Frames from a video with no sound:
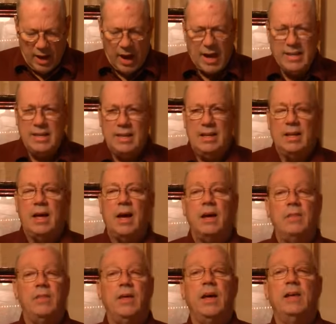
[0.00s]
I did a lot
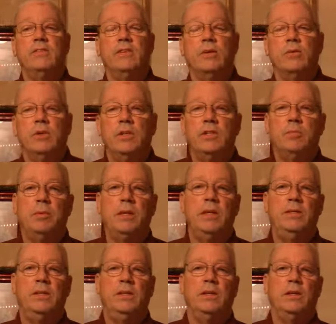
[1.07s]
of things that were
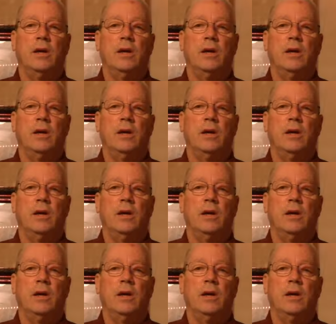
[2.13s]
displeasing to